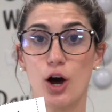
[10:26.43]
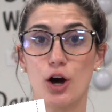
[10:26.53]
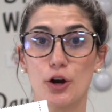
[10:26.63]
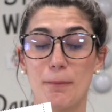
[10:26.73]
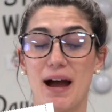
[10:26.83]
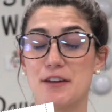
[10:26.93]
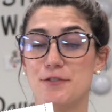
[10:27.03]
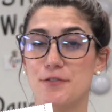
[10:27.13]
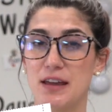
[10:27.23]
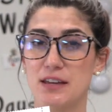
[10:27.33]
are my
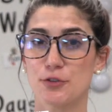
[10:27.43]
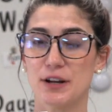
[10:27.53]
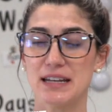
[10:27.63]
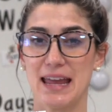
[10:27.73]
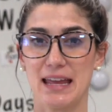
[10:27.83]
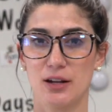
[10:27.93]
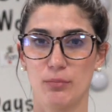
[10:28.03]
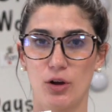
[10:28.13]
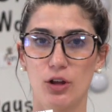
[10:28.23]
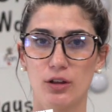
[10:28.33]
favorite
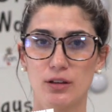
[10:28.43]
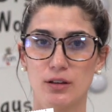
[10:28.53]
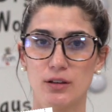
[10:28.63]
animal.